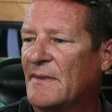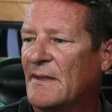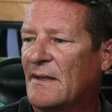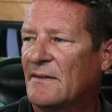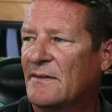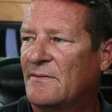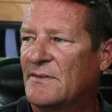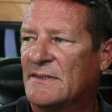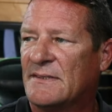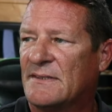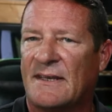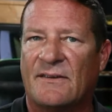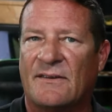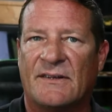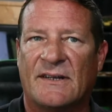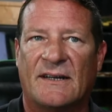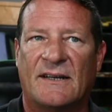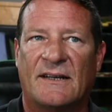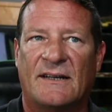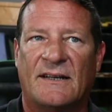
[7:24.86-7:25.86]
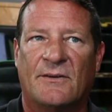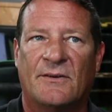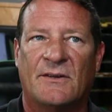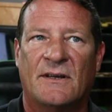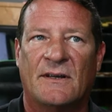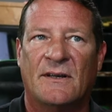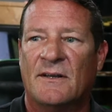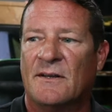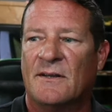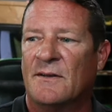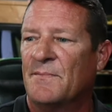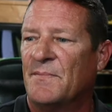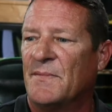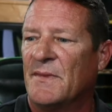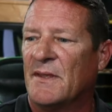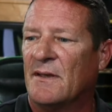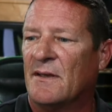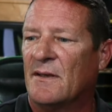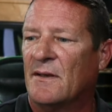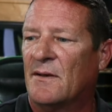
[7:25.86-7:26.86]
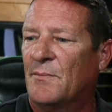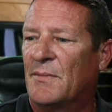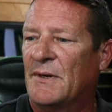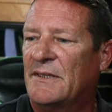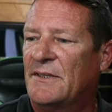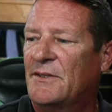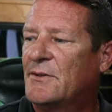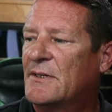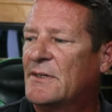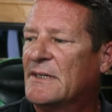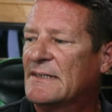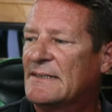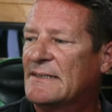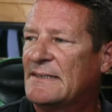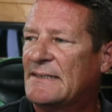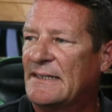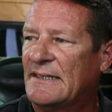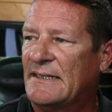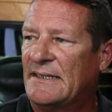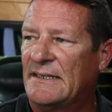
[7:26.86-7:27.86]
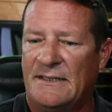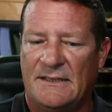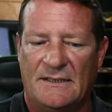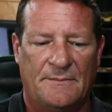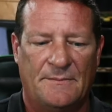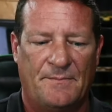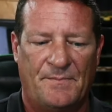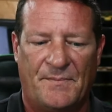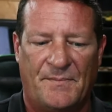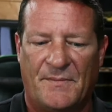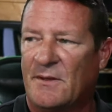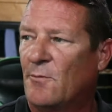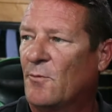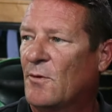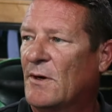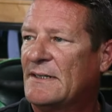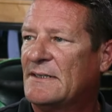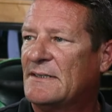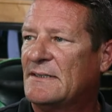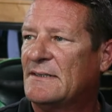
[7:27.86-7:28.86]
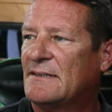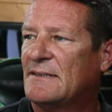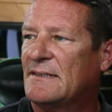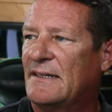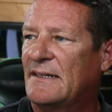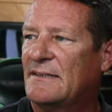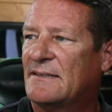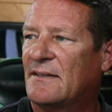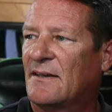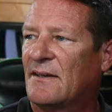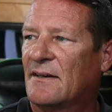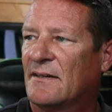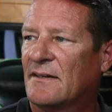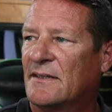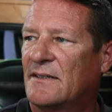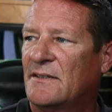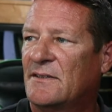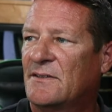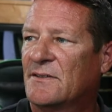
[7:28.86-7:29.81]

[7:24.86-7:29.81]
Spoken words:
I'll leave the sound on that one. But you can see, watch the snake's tongue.